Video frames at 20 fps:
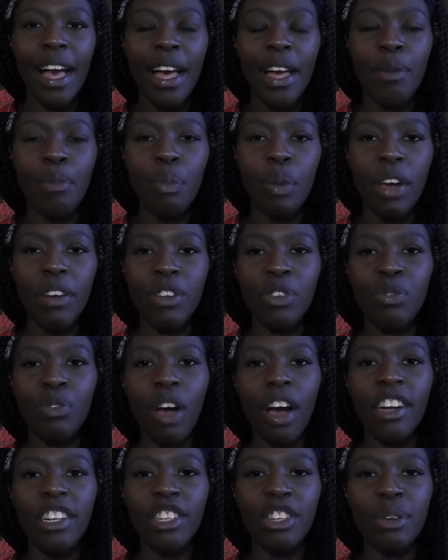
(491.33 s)
whereas
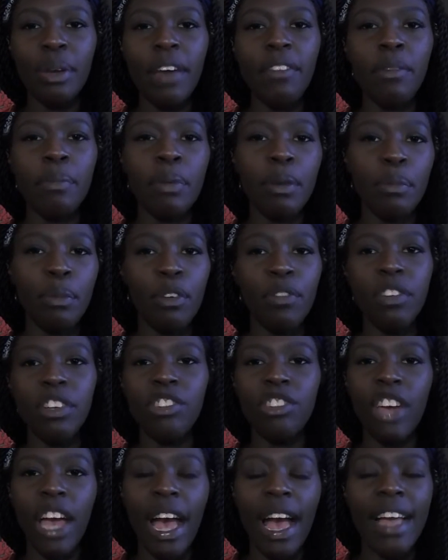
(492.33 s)
RADA, you have a bit more of a
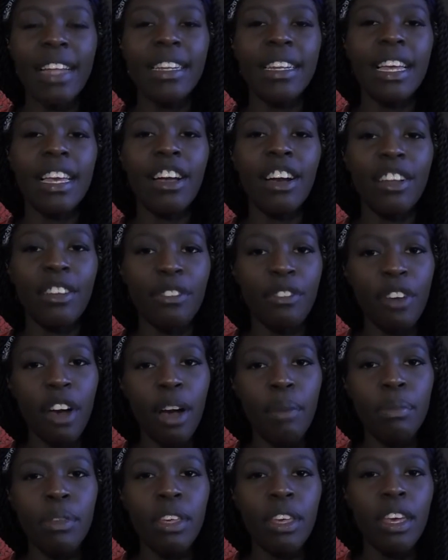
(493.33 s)
chat, and they kind of
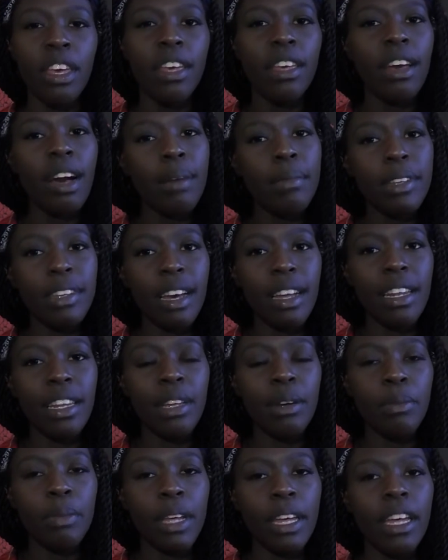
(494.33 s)
calm you down a
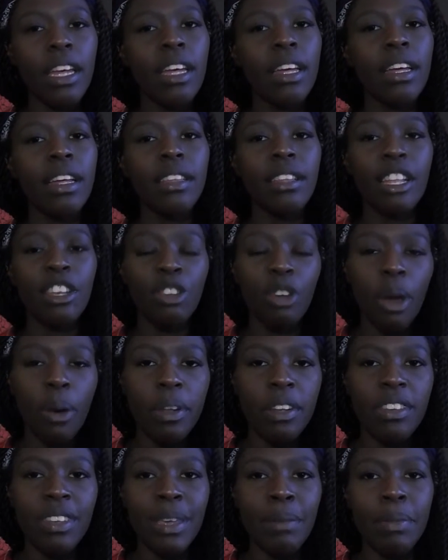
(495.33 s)
little bit, then you go
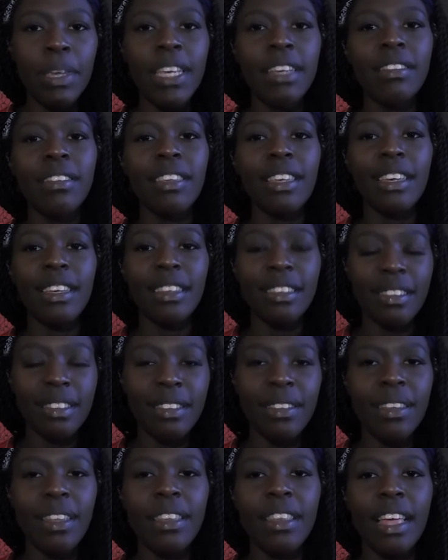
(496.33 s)
into your
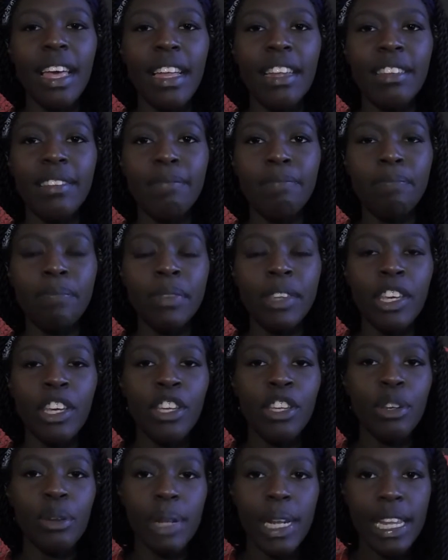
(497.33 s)
pieces, and then
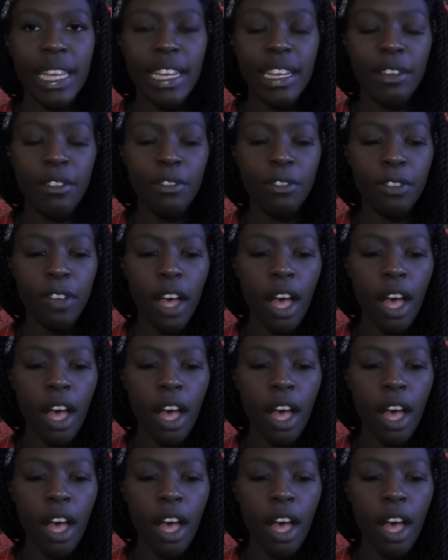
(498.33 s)
you leave.